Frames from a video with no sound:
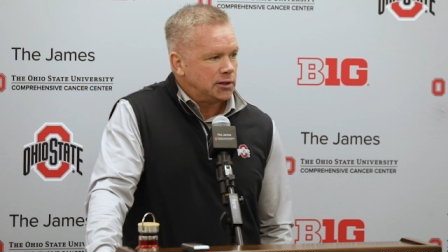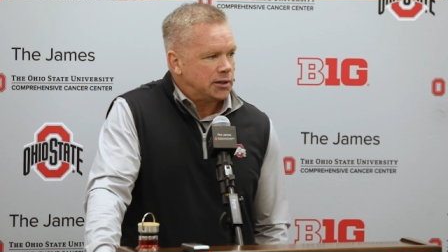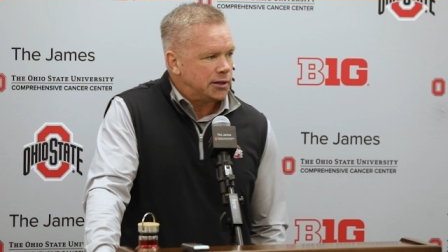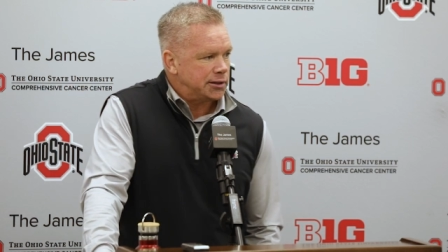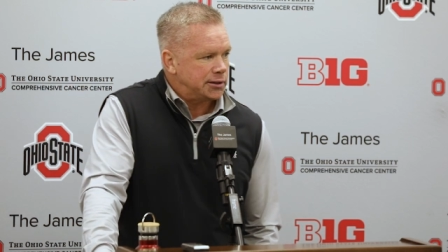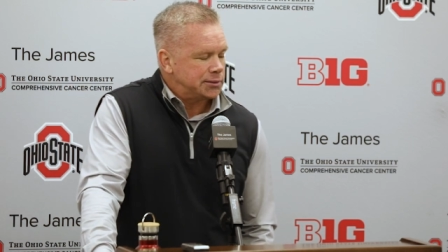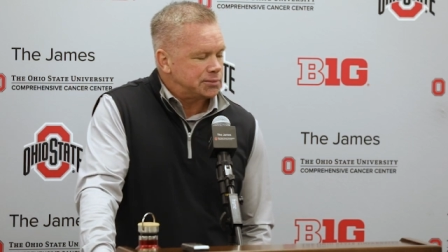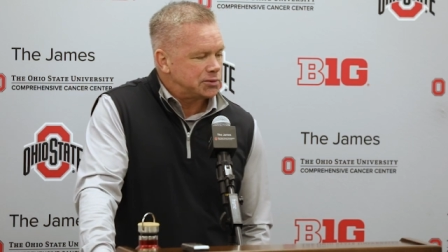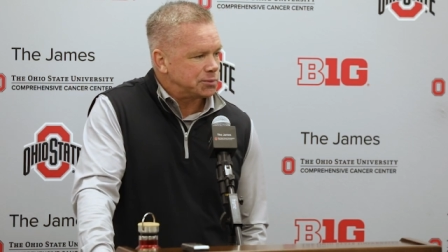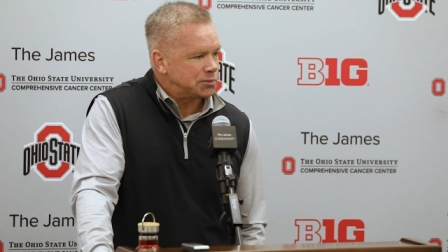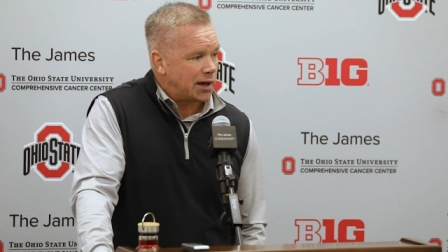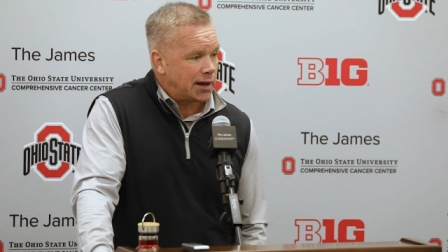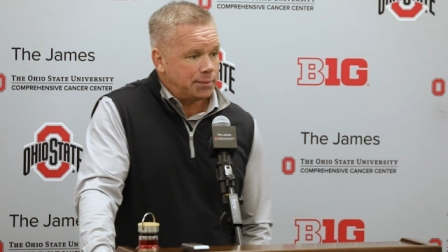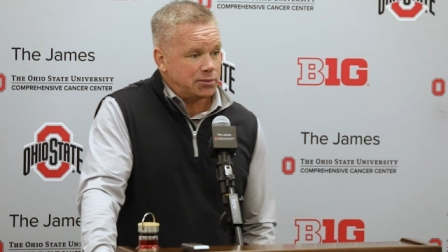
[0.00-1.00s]
Um, some
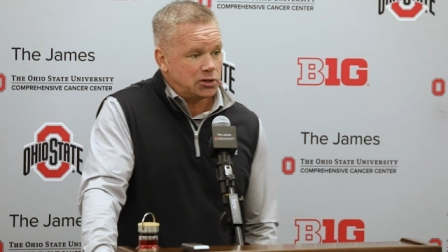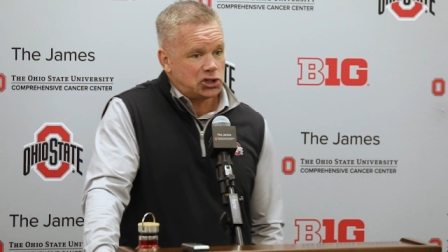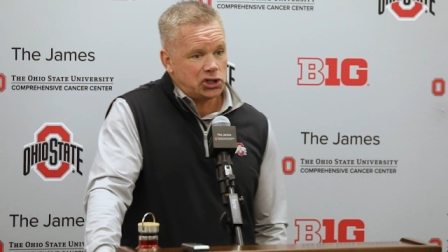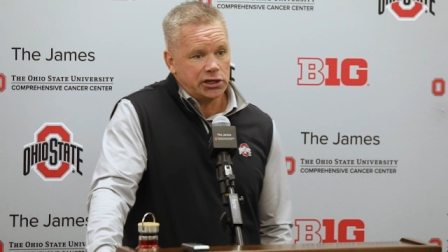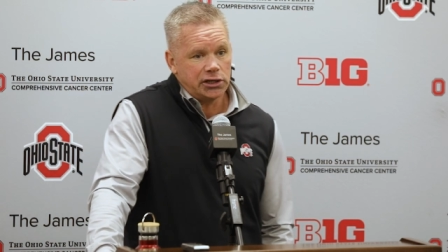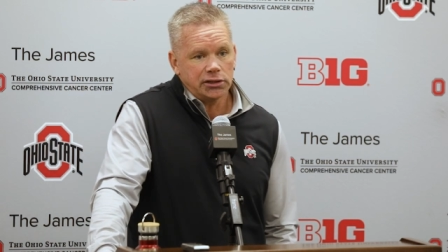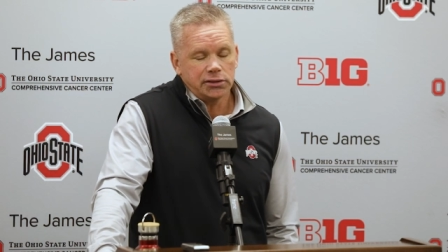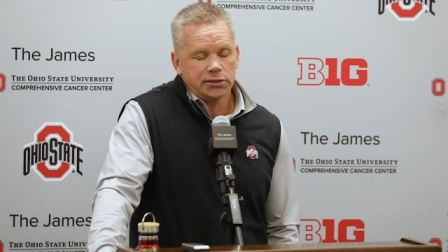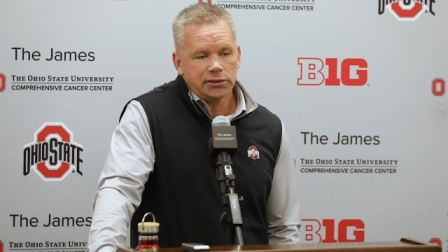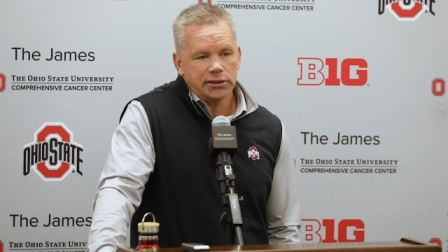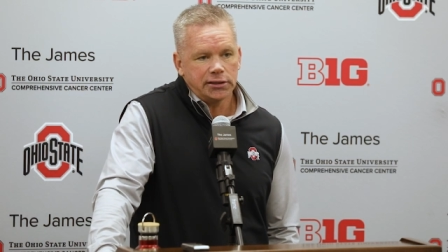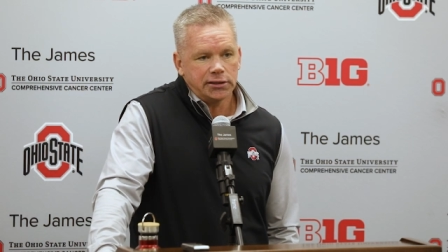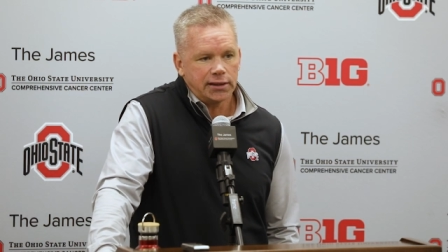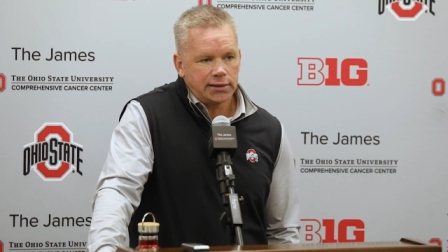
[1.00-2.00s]
time to share,
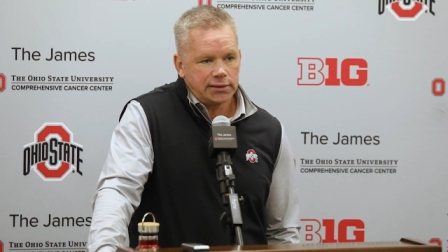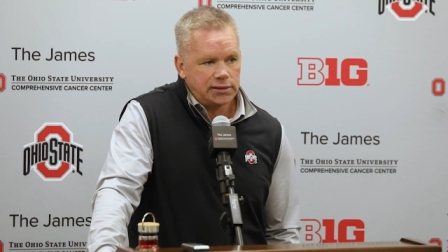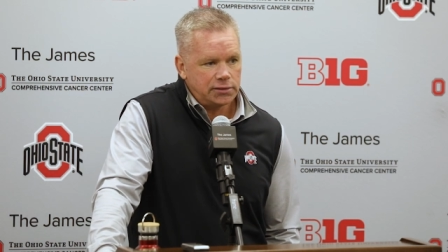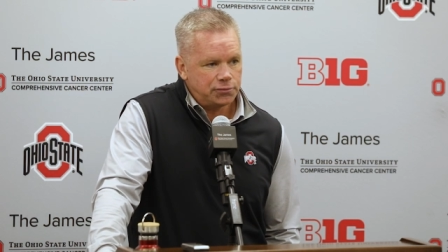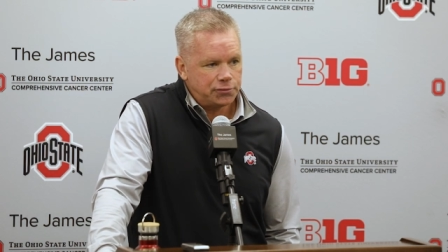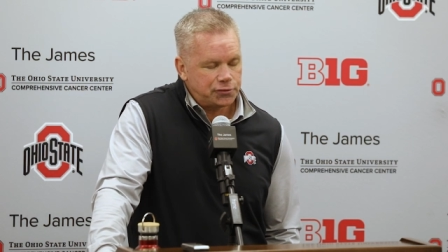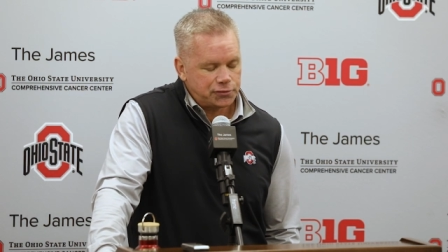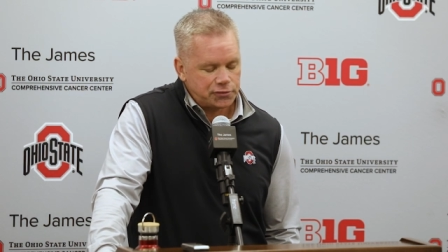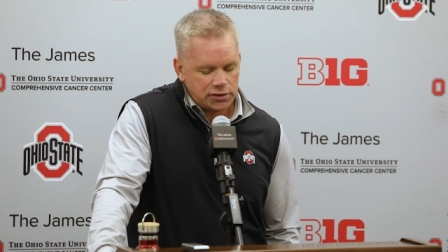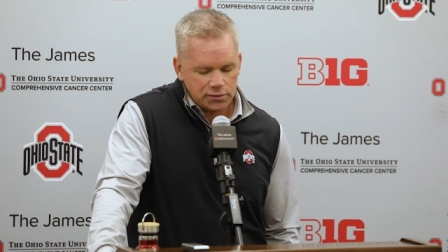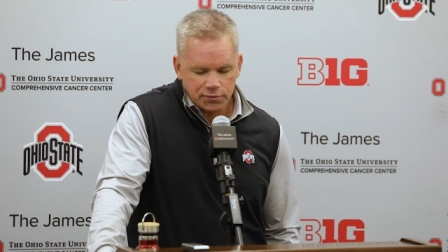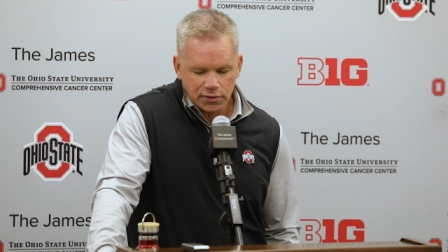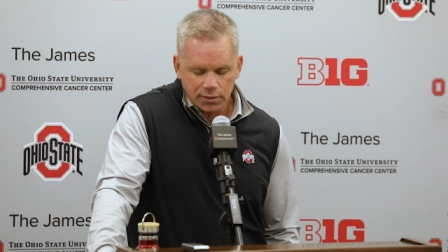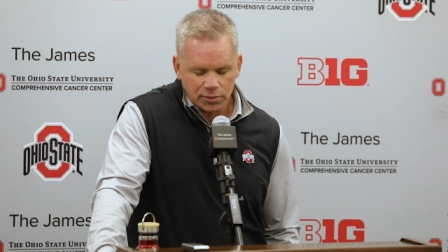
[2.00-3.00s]
and I give
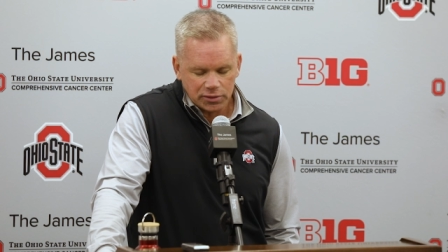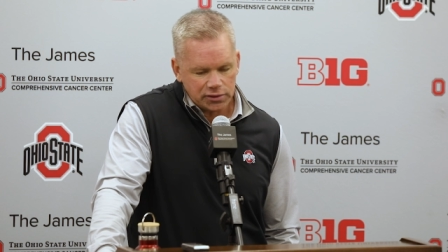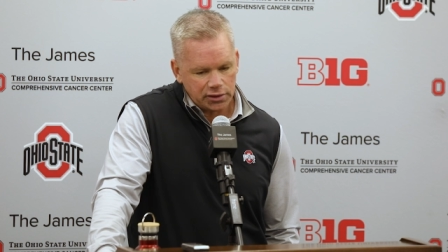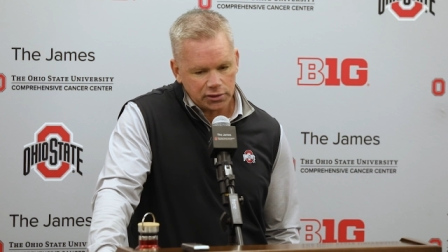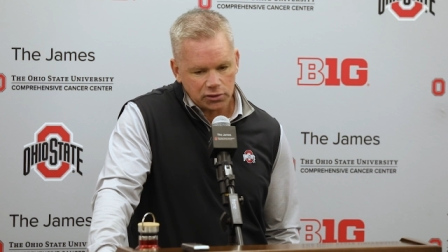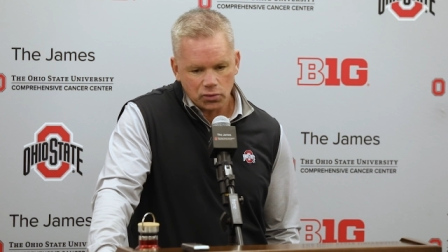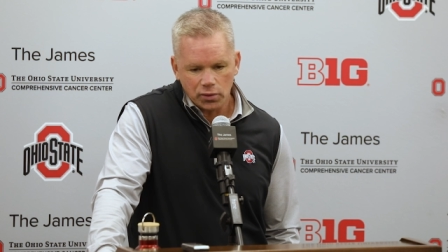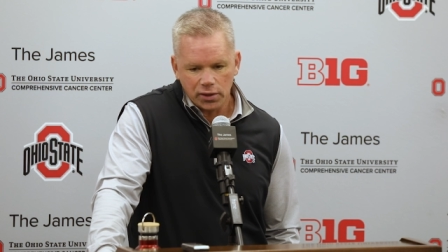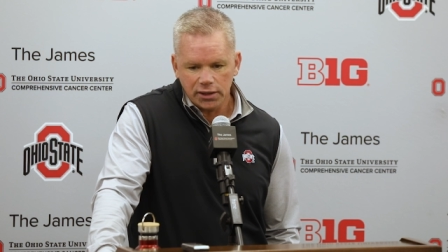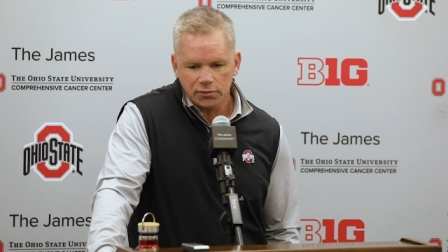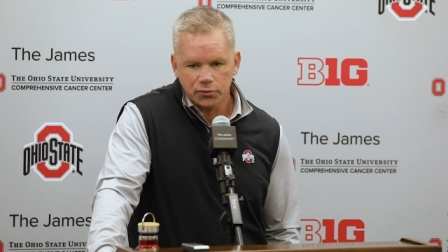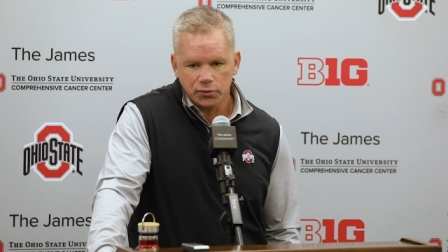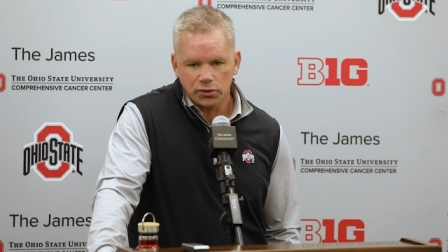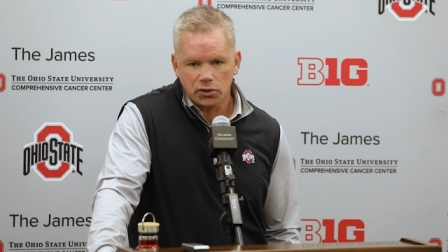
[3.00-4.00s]
give them a ton of
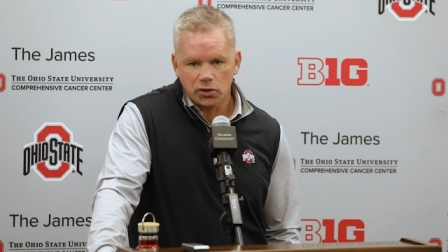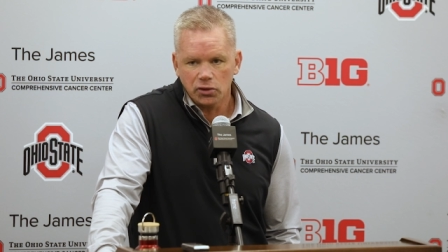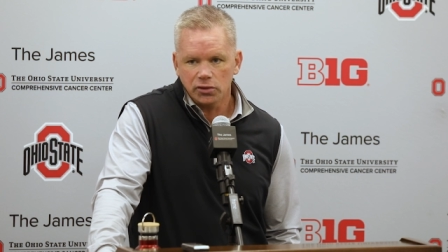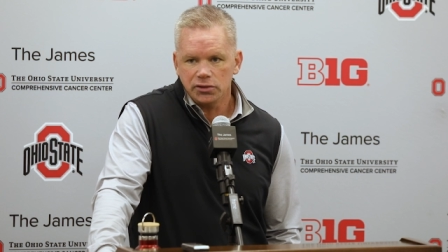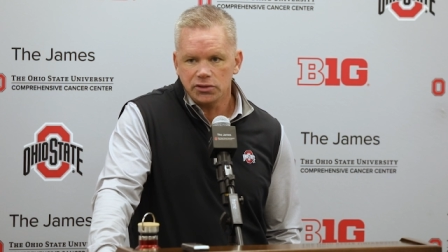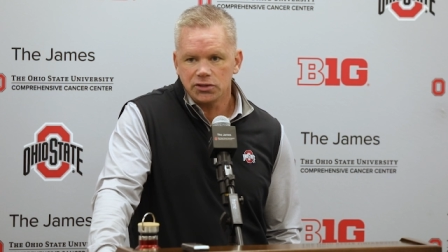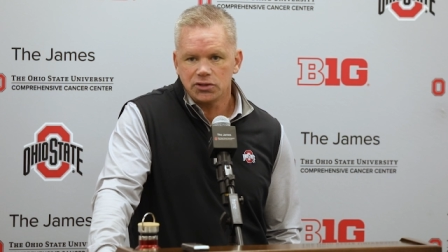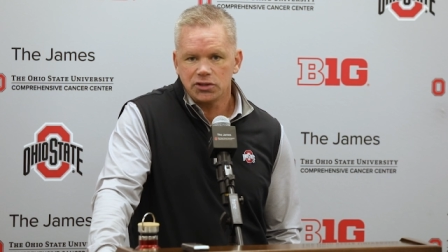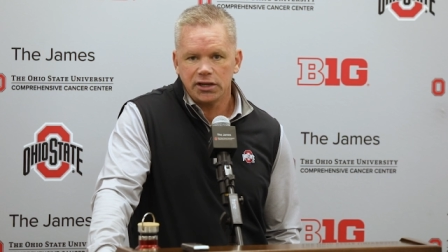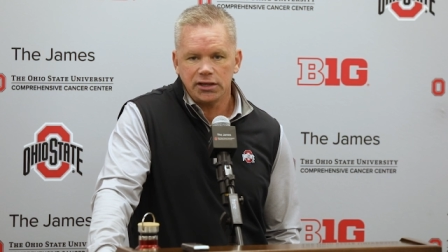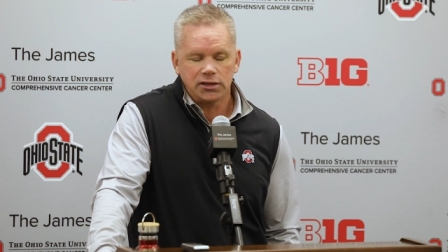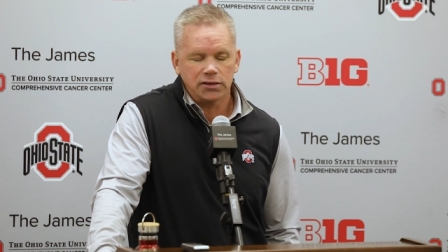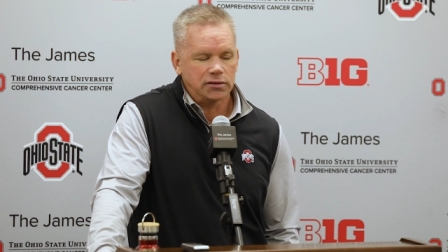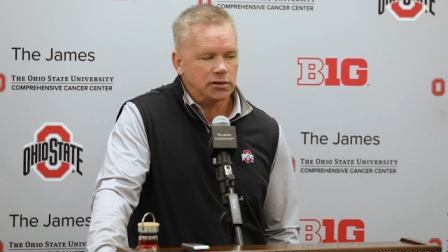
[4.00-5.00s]
credit for the courage it's
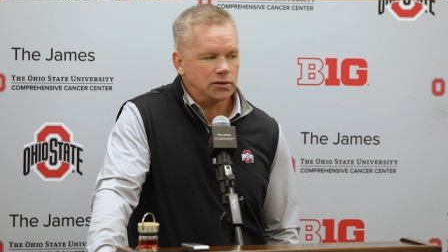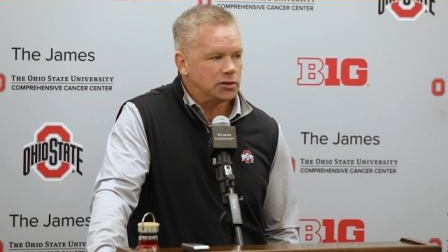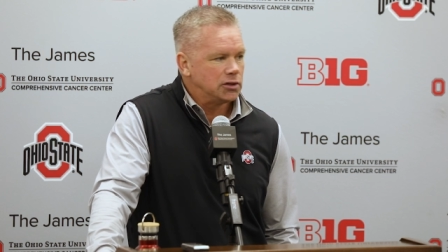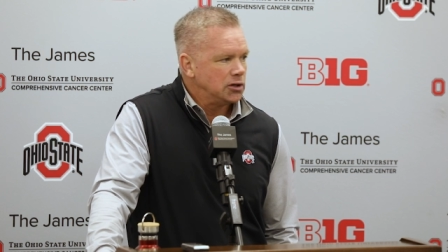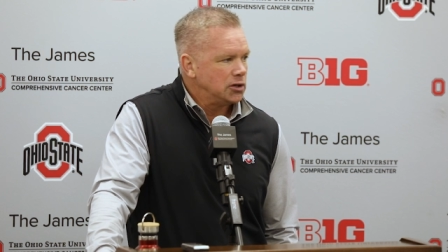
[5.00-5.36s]
taken to